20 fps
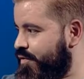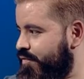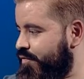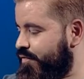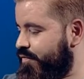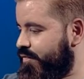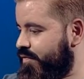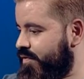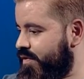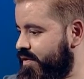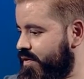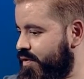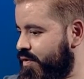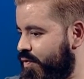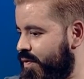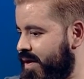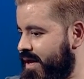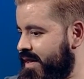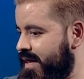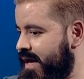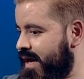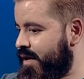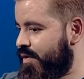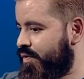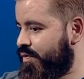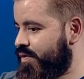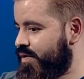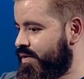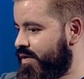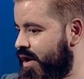of the way that
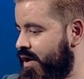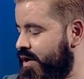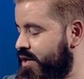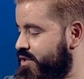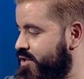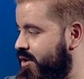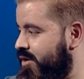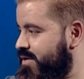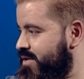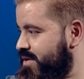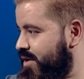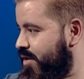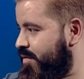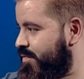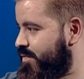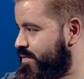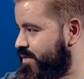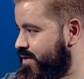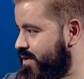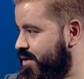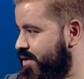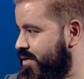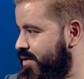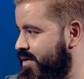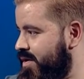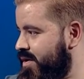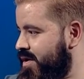Al-Ishara has helped, you know,